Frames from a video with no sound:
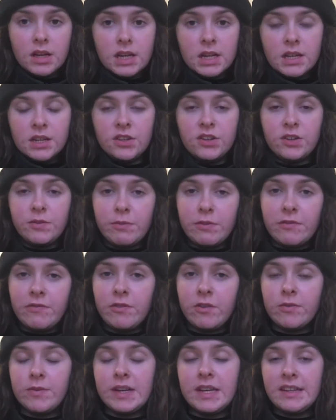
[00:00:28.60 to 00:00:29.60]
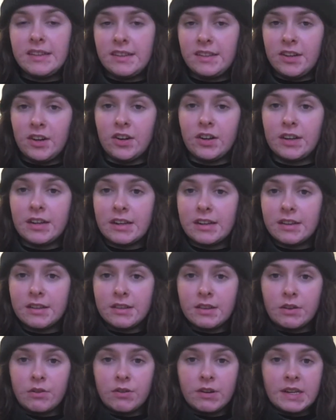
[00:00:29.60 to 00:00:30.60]
Just before we get started into
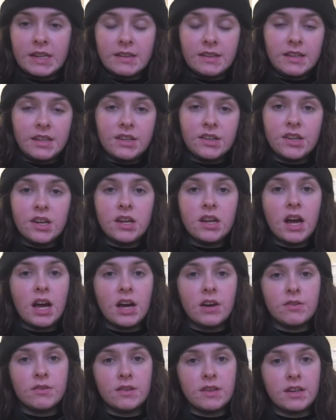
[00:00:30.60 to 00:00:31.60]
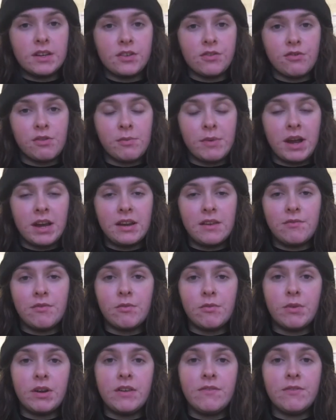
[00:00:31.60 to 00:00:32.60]
the orientation, I always like to remind
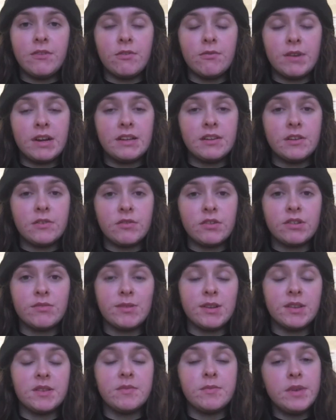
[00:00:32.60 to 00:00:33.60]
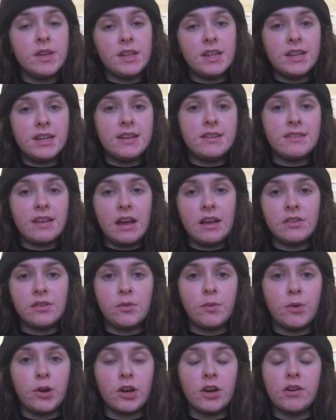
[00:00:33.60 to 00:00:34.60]
everyone of their rights and responsibilities as a
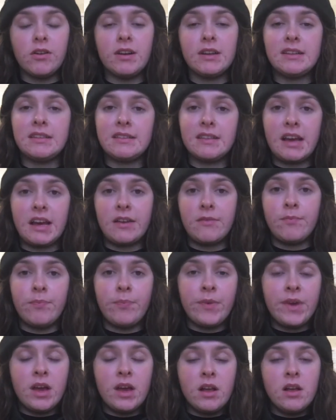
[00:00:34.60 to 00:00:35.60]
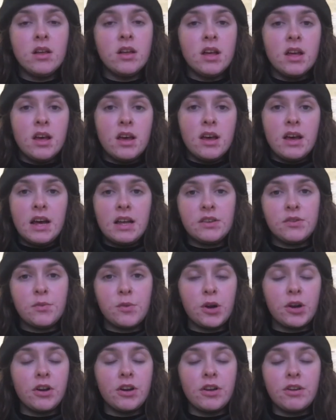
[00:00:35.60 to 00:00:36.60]
worker on site. As a
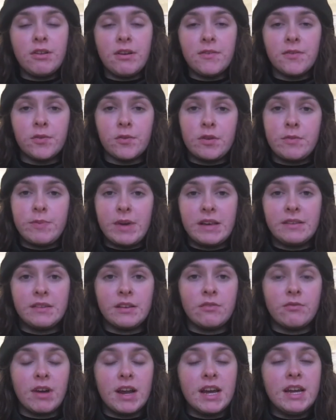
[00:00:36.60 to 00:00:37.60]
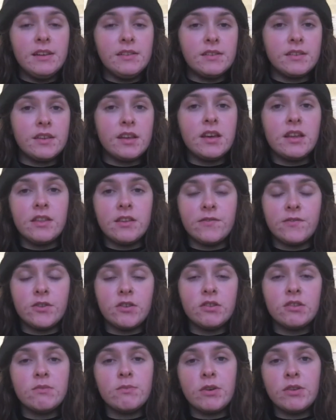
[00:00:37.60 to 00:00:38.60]
worker, you have 3 basic rights, the
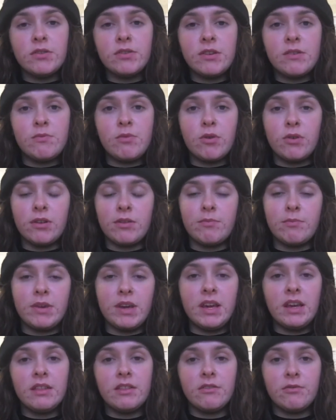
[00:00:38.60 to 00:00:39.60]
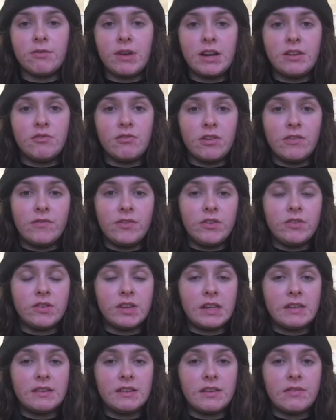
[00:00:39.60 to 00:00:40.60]
first and most important being the right to refuse
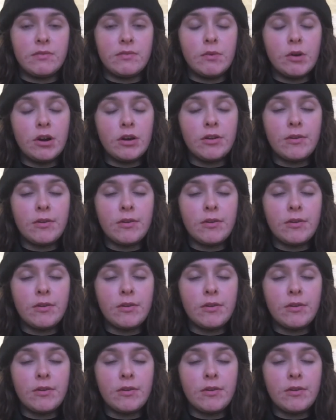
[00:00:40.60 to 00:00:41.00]
unsafe work,